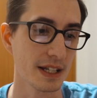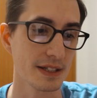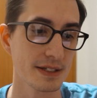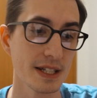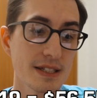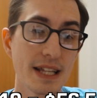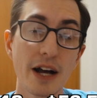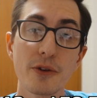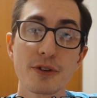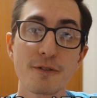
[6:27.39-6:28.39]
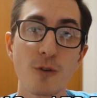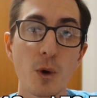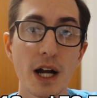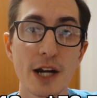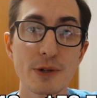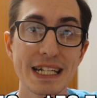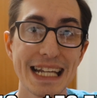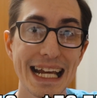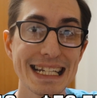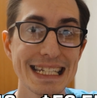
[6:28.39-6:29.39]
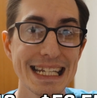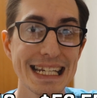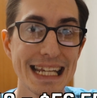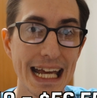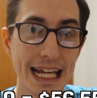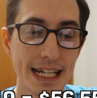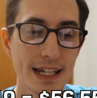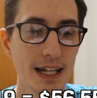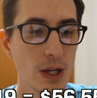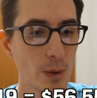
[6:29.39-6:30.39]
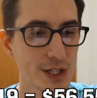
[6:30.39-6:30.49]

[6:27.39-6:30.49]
is 6,419 yen,